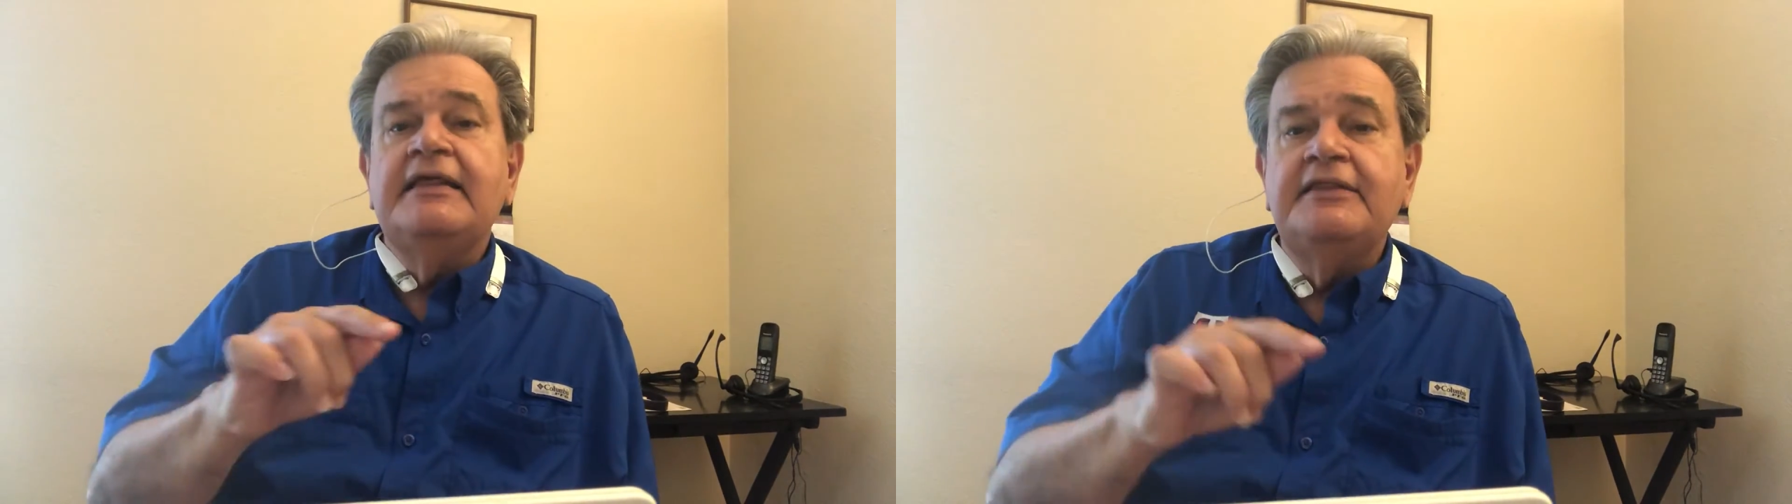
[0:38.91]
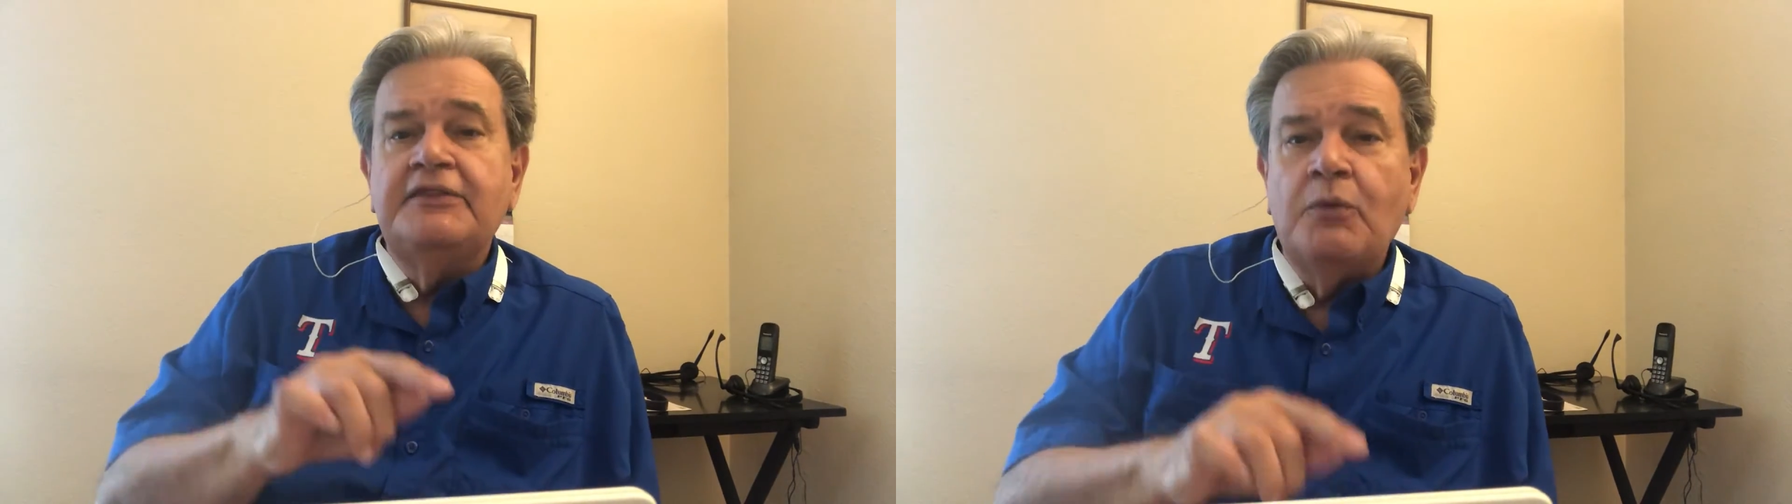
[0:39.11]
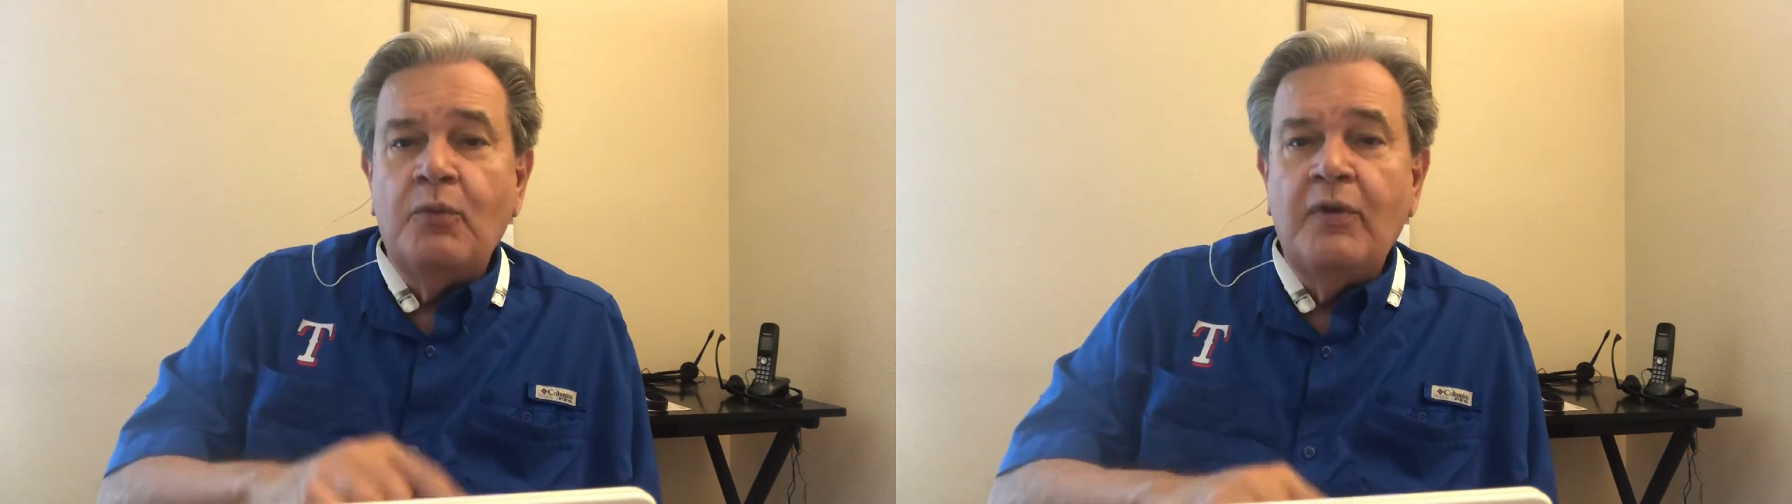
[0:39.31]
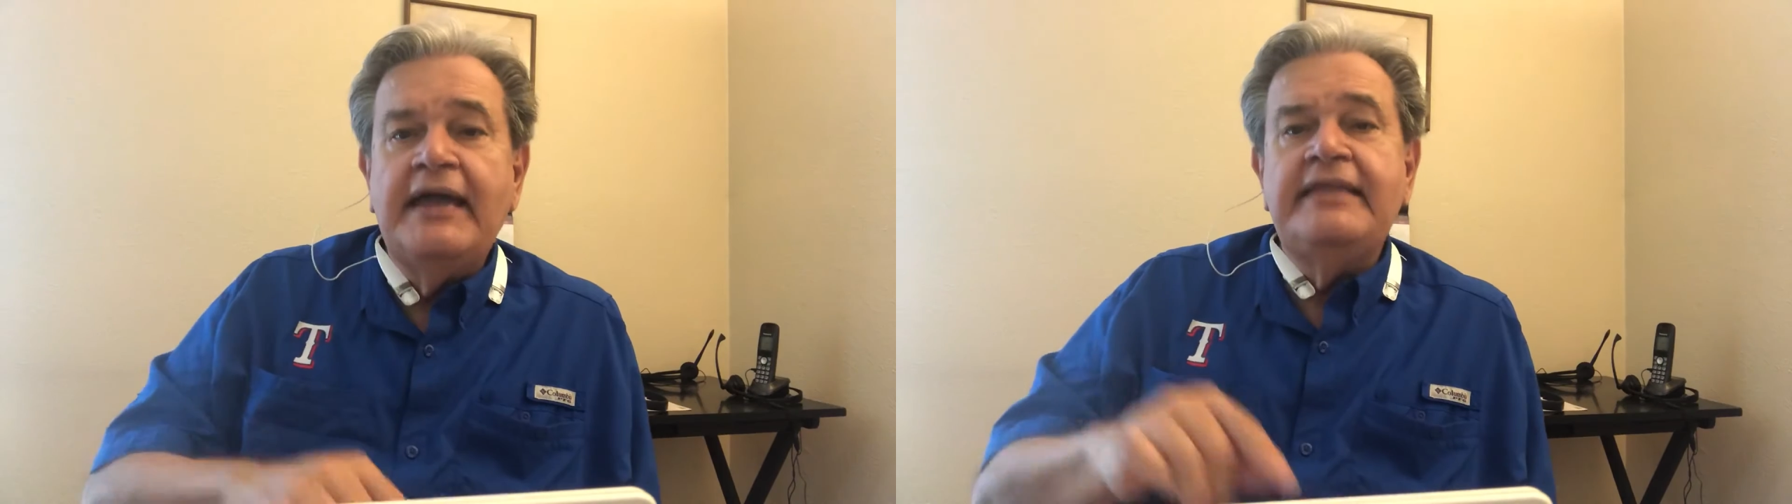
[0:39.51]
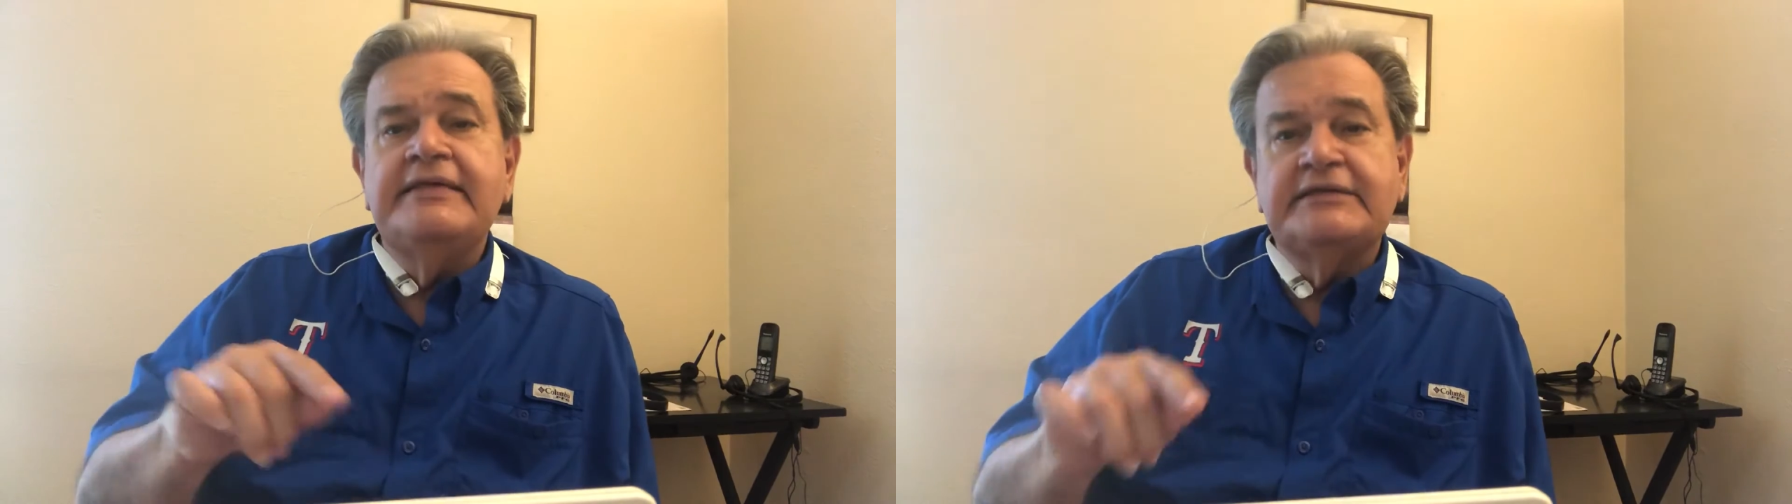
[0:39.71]
the
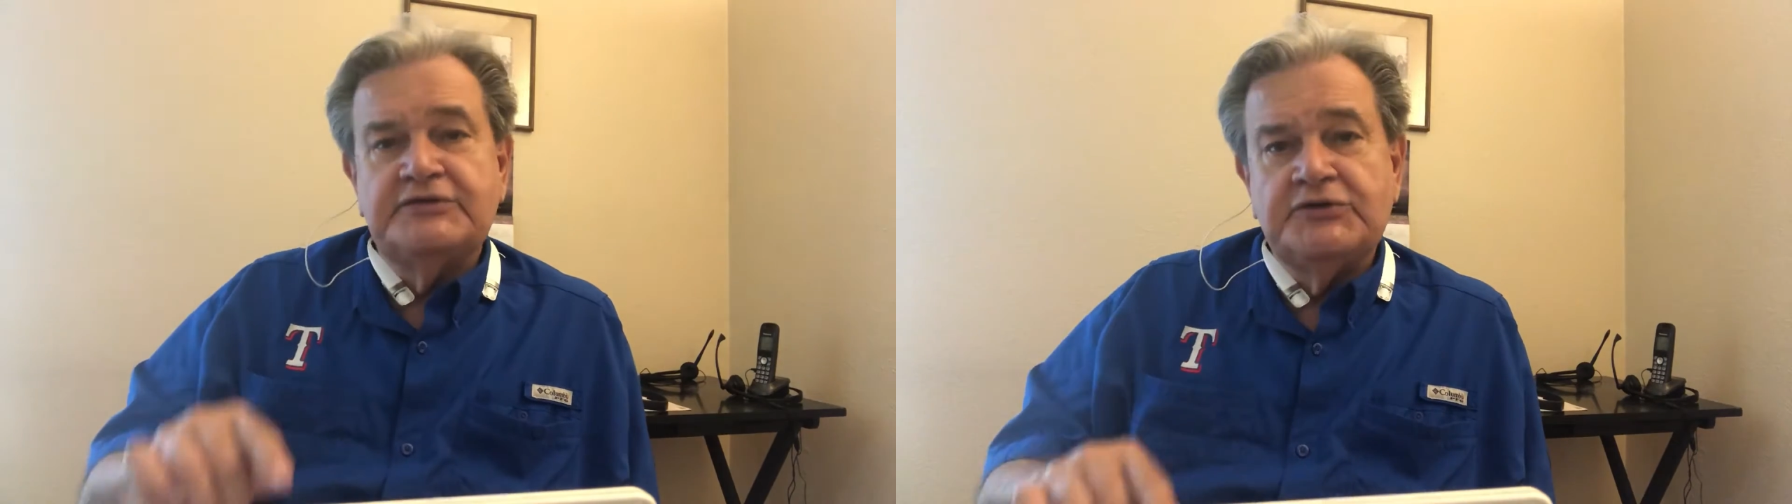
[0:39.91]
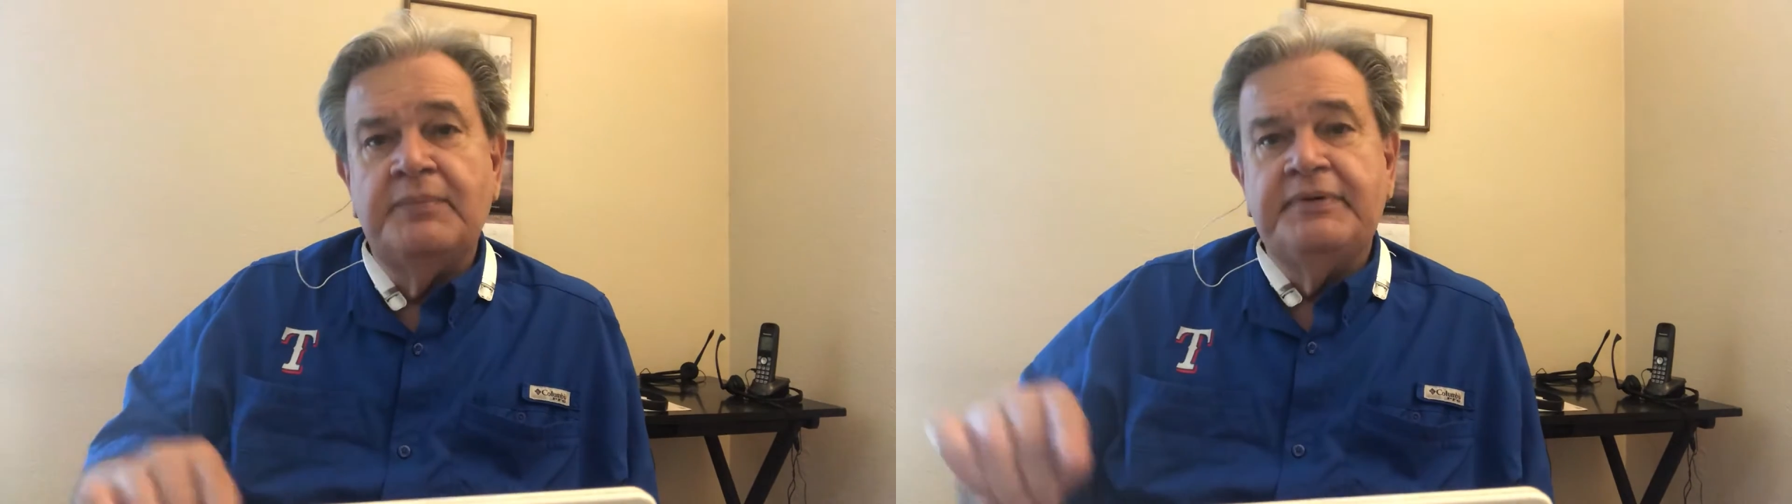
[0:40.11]
way that the Trump